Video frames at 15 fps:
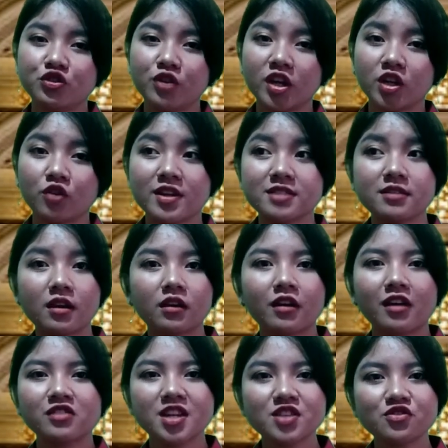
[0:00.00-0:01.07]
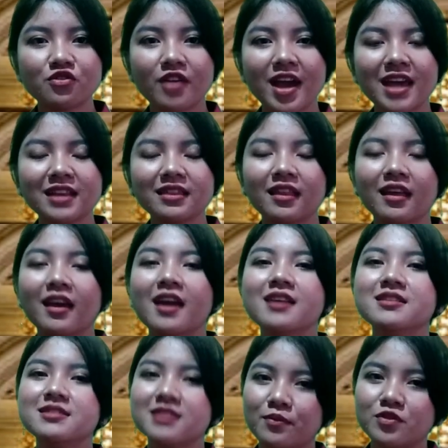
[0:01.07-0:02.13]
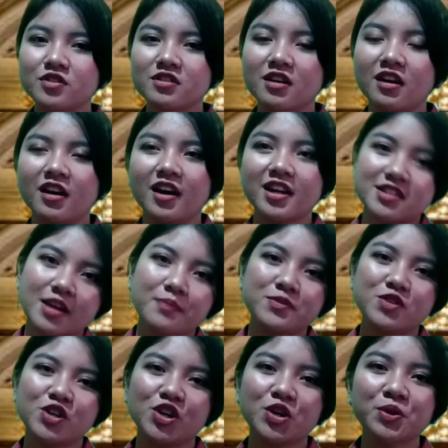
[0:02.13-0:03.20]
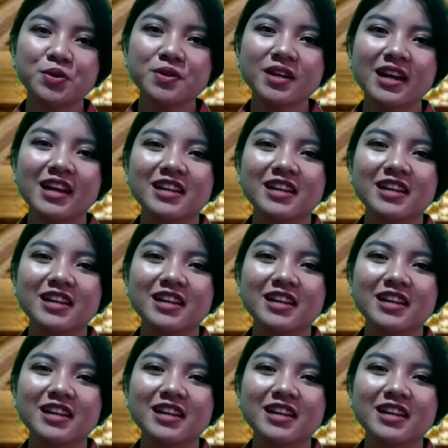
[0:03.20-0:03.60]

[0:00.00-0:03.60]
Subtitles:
to increase their concentration. It's up to you.